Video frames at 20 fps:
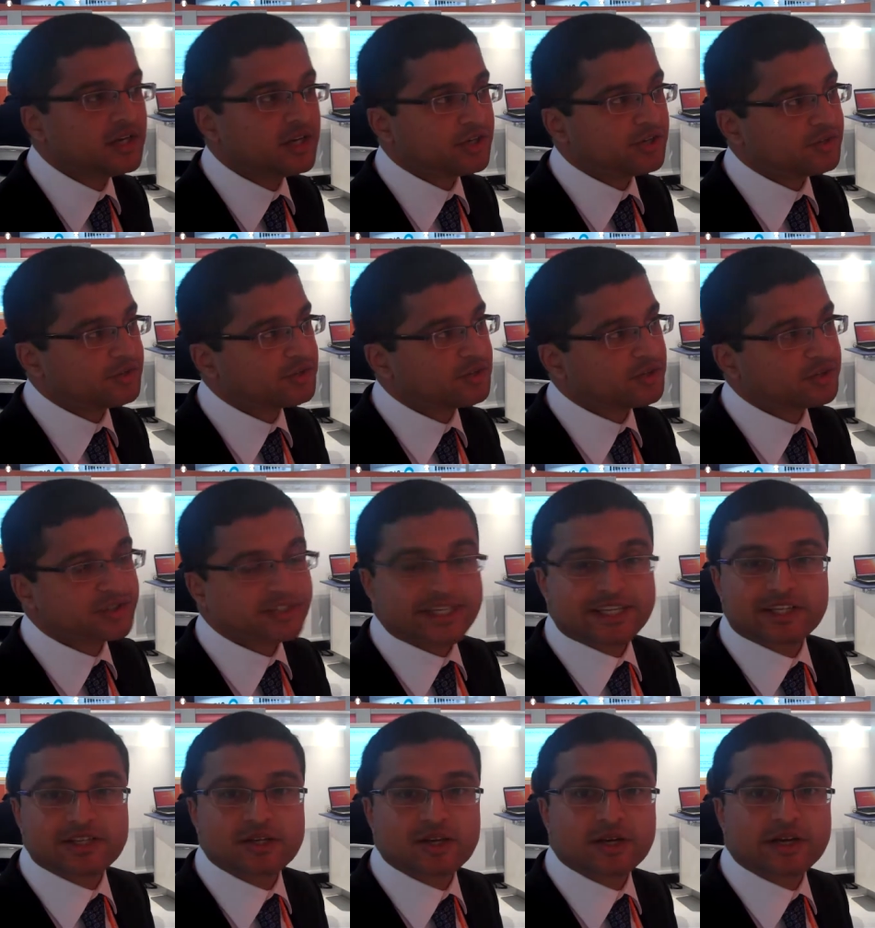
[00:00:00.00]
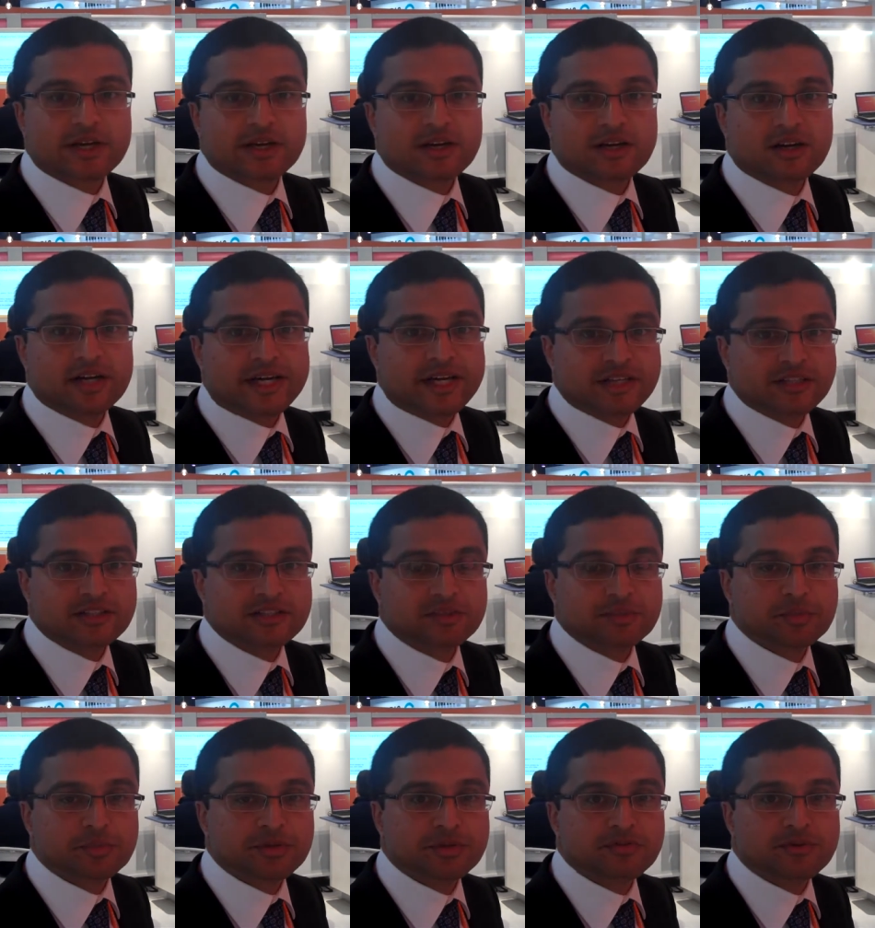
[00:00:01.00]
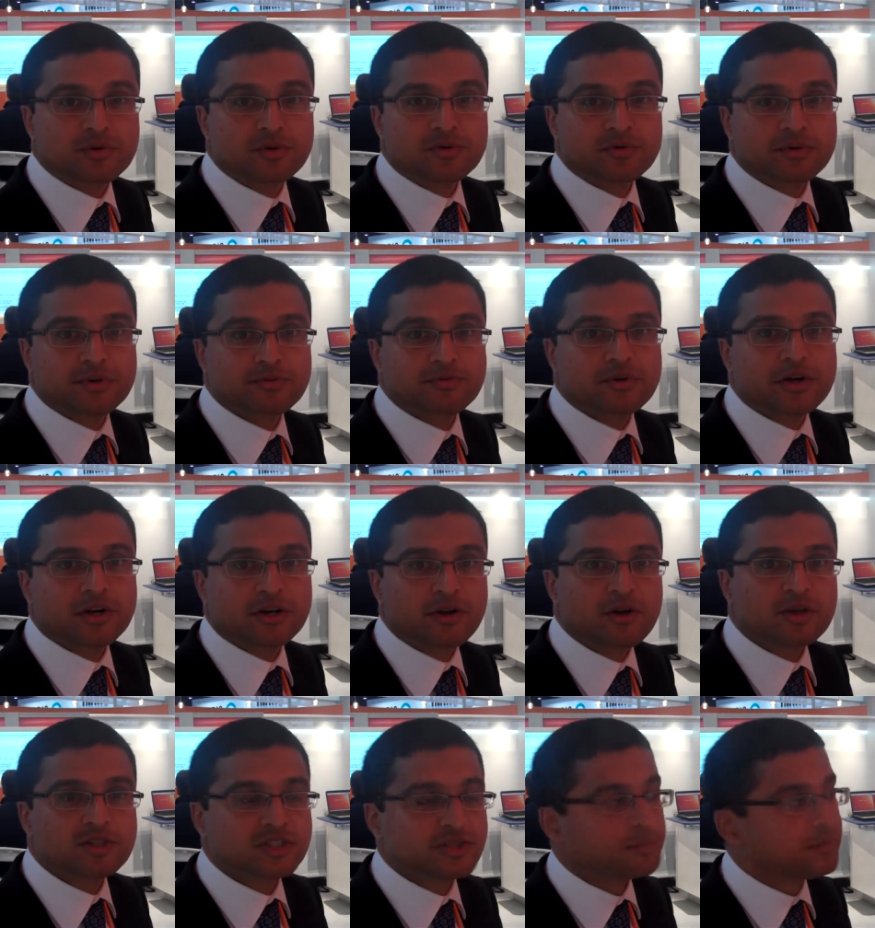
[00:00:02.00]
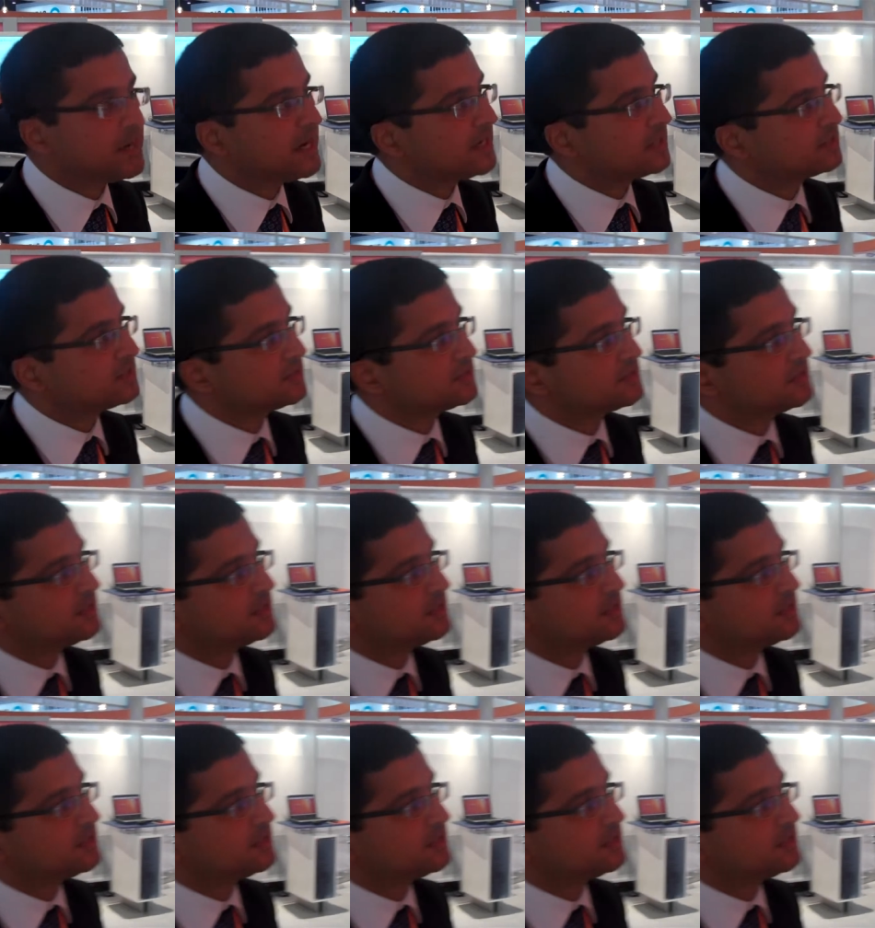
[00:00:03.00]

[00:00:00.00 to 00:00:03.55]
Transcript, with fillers: We're going to take a look at a brief overview of cardiology PACS.